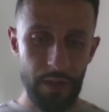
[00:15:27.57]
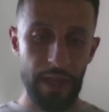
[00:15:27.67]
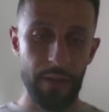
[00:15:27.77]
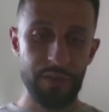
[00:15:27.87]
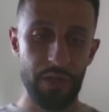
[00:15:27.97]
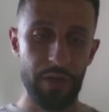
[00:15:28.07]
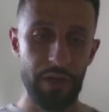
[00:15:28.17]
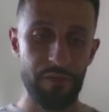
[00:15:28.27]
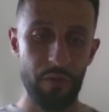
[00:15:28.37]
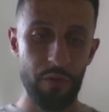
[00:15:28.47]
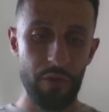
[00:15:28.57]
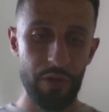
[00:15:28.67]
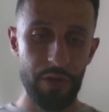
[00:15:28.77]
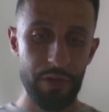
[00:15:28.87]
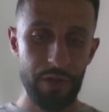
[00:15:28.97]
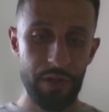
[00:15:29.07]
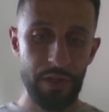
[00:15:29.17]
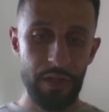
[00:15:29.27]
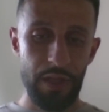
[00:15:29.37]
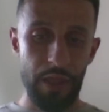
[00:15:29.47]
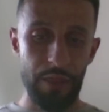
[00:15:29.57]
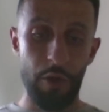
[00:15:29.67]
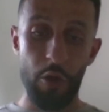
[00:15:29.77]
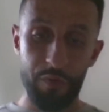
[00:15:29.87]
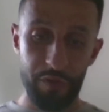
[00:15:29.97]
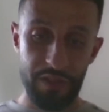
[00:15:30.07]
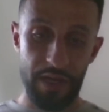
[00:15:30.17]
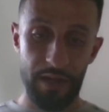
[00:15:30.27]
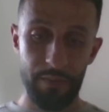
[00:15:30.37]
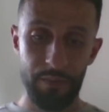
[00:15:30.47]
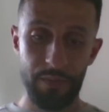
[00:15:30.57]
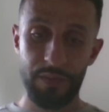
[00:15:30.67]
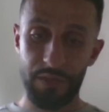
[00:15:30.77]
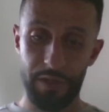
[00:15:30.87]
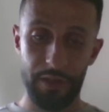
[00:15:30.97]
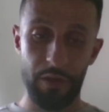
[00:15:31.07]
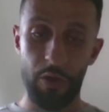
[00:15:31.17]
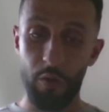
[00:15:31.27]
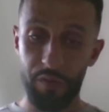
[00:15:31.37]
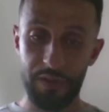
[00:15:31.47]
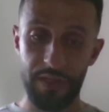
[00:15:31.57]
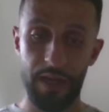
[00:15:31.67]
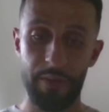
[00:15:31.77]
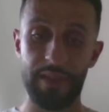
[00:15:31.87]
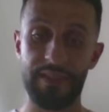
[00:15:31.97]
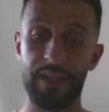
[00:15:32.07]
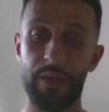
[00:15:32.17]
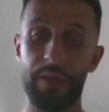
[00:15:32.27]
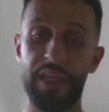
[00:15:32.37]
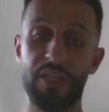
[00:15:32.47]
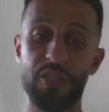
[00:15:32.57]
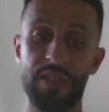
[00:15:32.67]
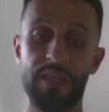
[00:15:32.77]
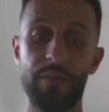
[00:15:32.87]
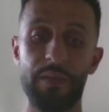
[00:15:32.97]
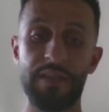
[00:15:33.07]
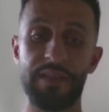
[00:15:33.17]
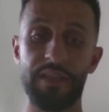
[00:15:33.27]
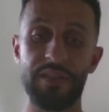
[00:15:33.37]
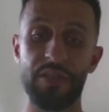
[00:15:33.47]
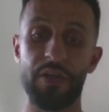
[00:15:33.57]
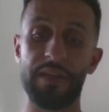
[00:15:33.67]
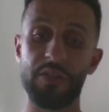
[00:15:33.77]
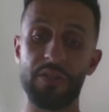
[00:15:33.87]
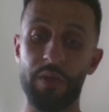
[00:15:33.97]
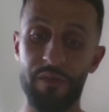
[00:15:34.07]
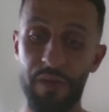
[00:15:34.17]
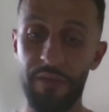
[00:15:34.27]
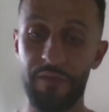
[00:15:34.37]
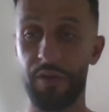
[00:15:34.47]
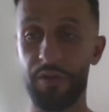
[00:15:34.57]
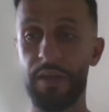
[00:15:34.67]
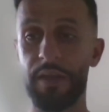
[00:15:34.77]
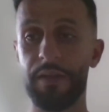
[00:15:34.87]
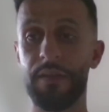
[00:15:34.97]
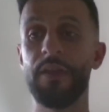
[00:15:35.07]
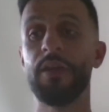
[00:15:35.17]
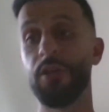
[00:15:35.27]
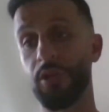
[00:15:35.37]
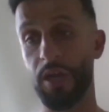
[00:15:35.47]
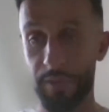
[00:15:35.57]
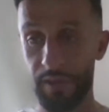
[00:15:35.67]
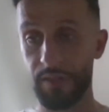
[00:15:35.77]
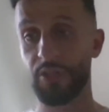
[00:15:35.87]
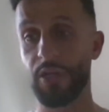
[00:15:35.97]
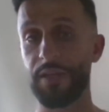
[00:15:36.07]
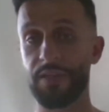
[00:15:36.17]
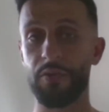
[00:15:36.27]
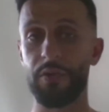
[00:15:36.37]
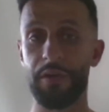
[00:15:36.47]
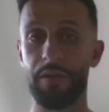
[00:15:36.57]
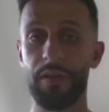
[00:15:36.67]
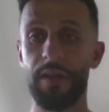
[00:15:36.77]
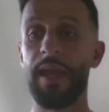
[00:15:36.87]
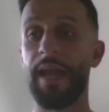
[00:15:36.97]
I'm sorry for the overtime. Sorry, the overtime. It's gonna be each team is gonna start at the 25-yard line, trying to score, and